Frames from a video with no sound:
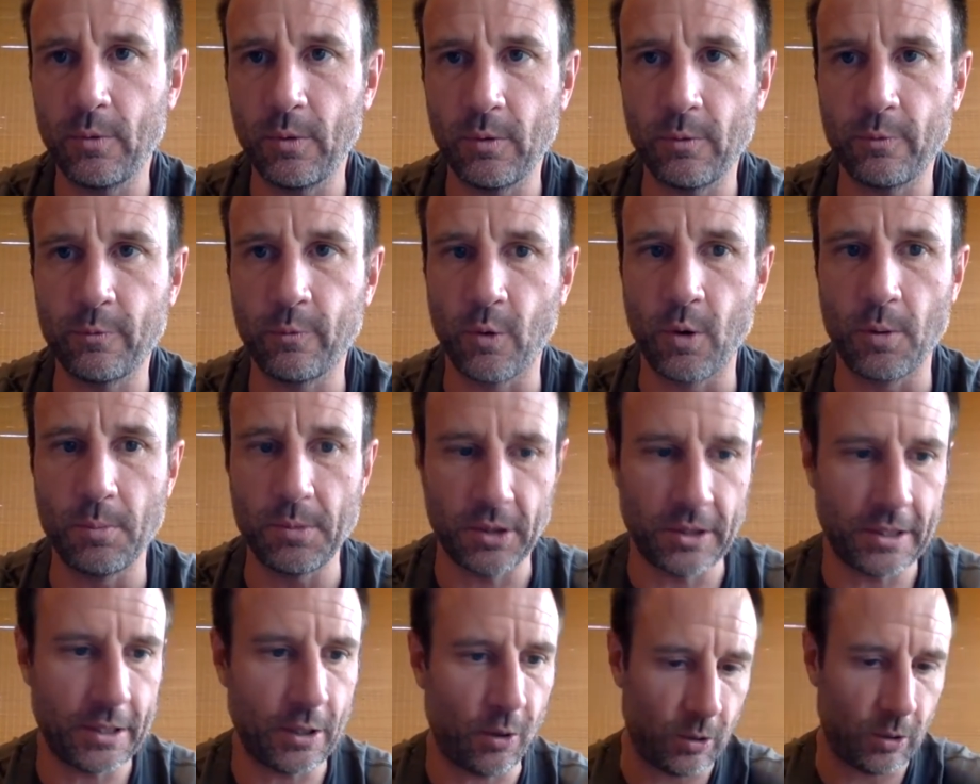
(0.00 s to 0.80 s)

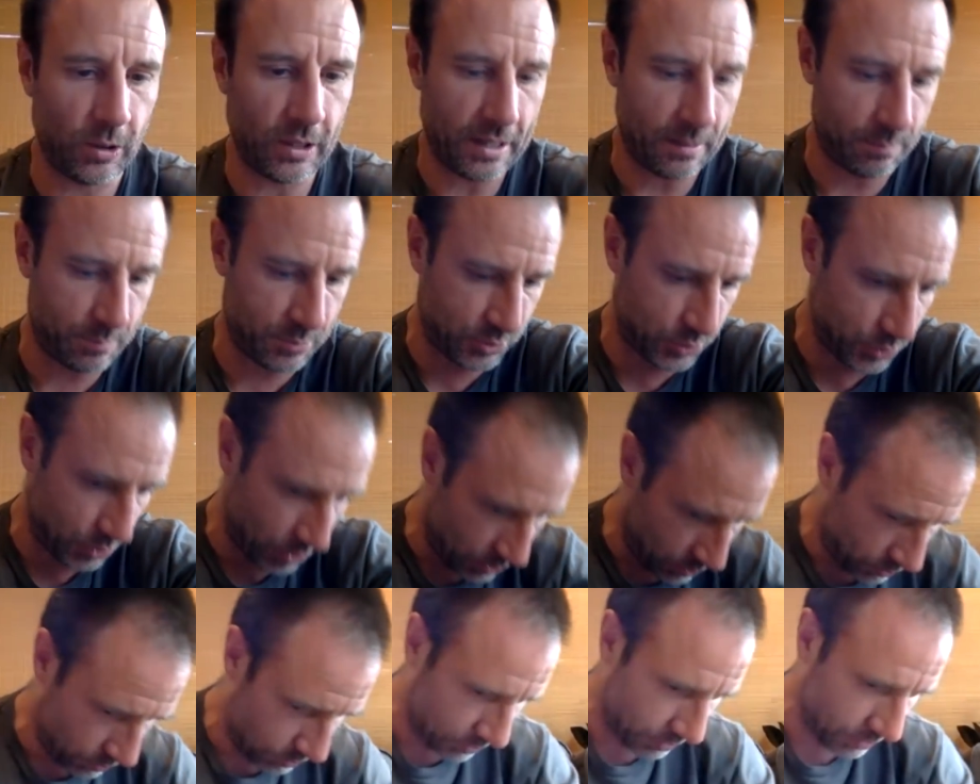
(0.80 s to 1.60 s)
formulate a whole
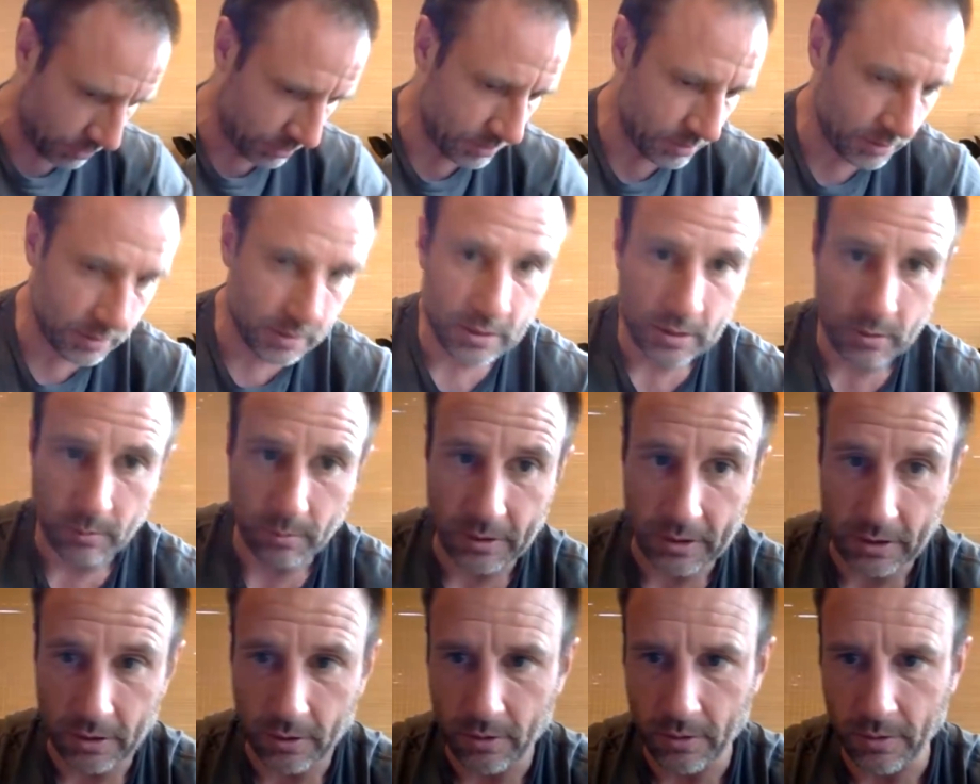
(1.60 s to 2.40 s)
episode. Let
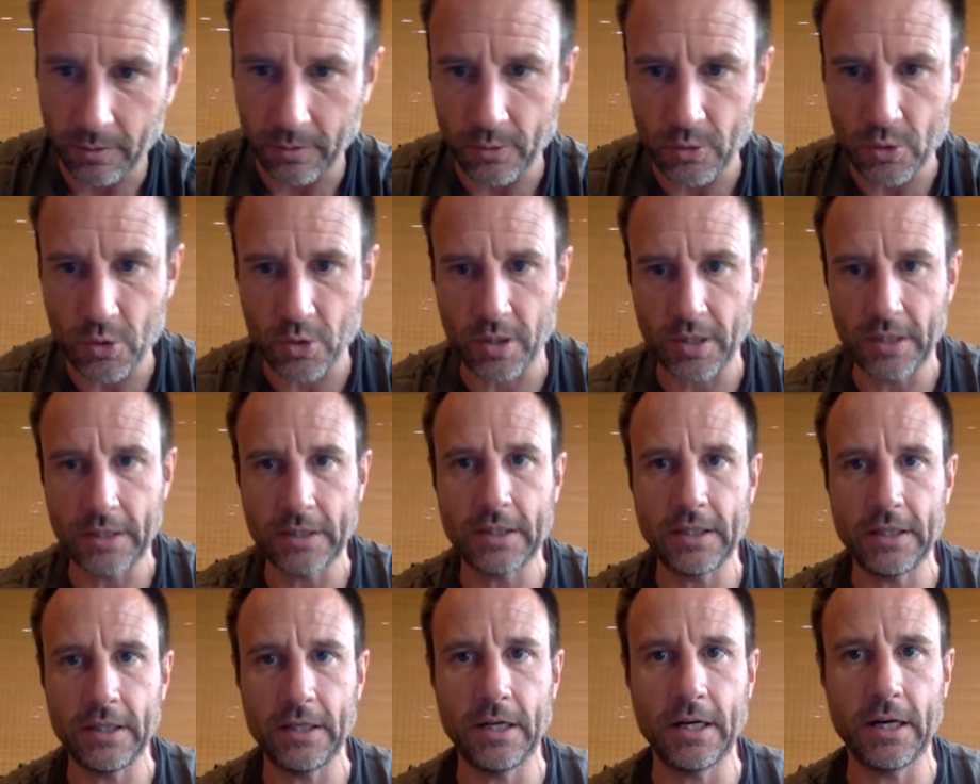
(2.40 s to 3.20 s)
me get another
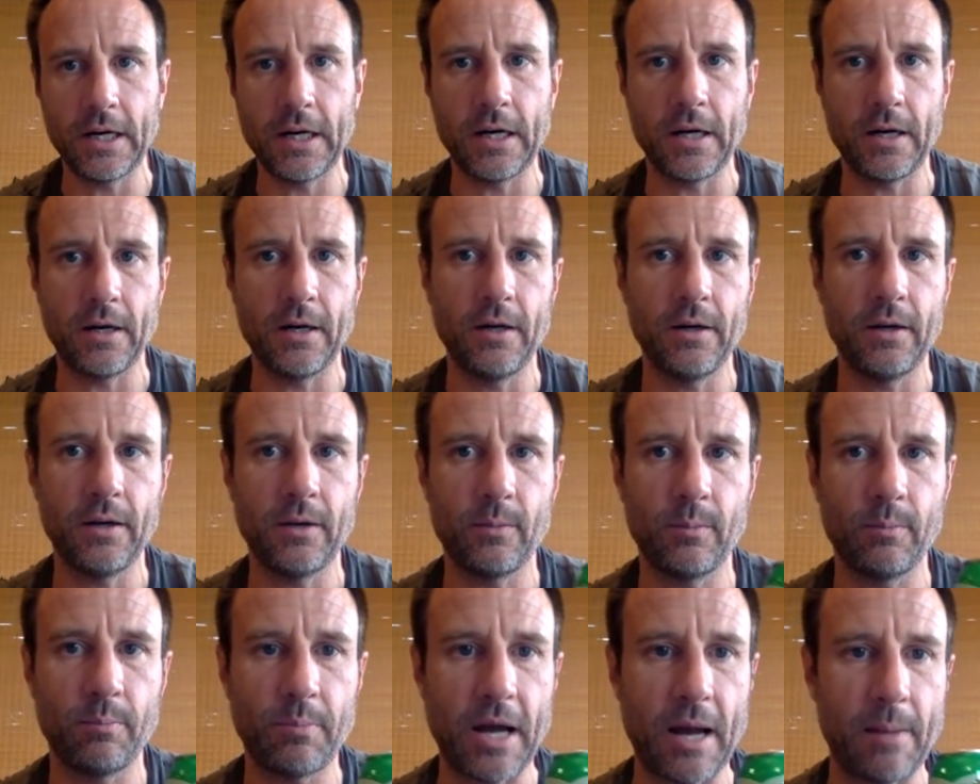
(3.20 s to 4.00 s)
drink here
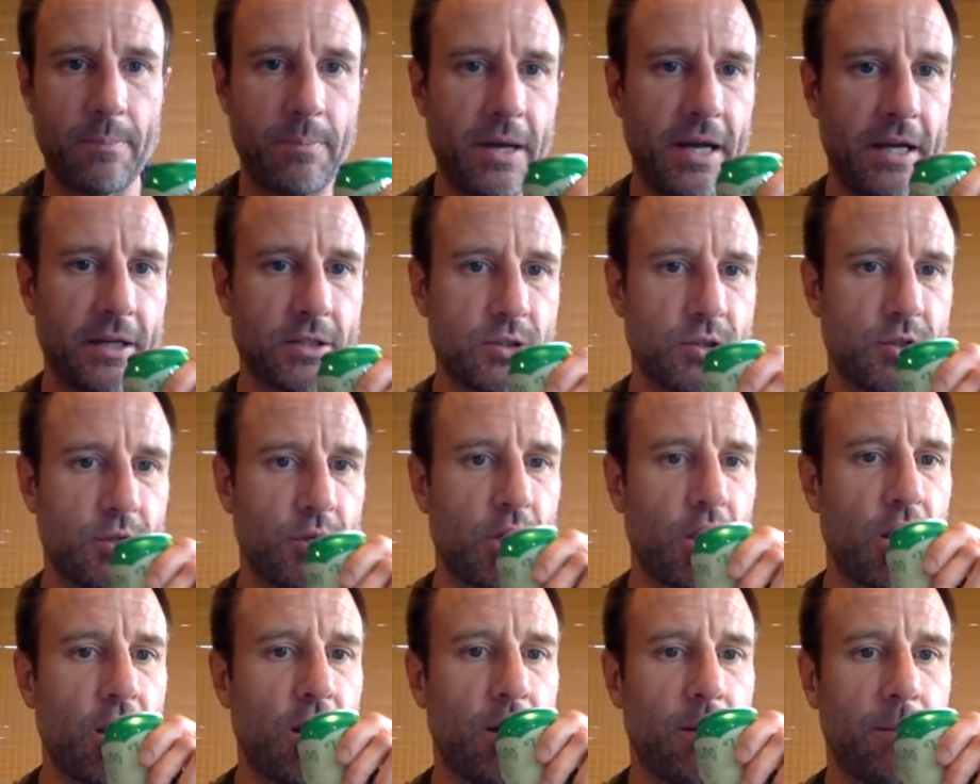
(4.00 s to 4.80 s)
and pop back
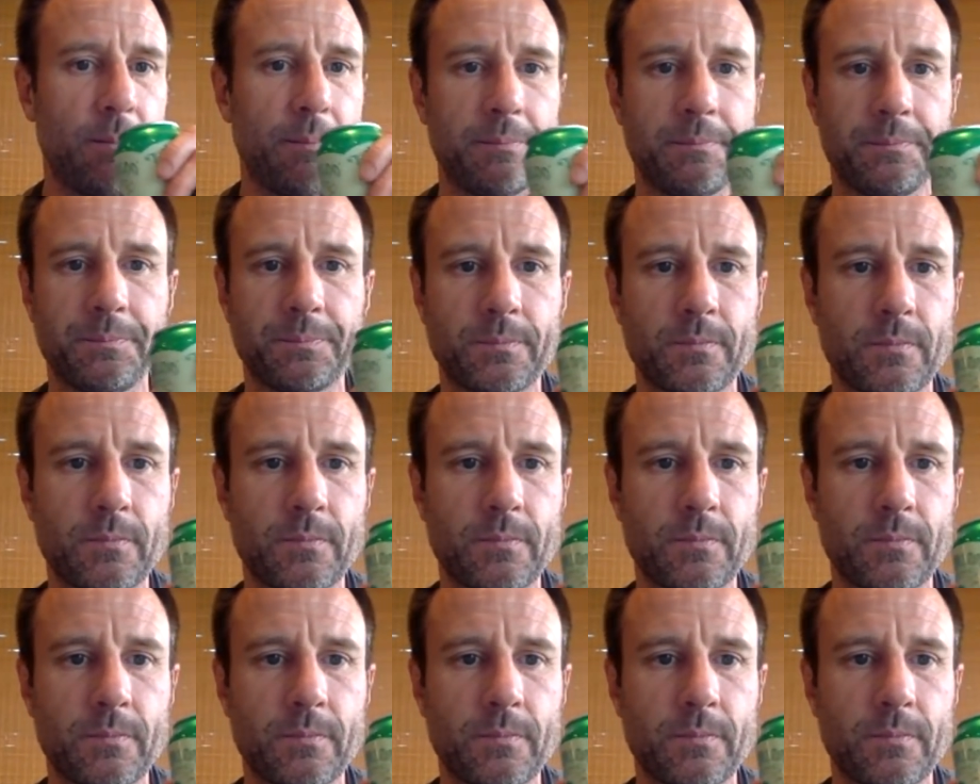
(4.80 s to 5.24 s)
to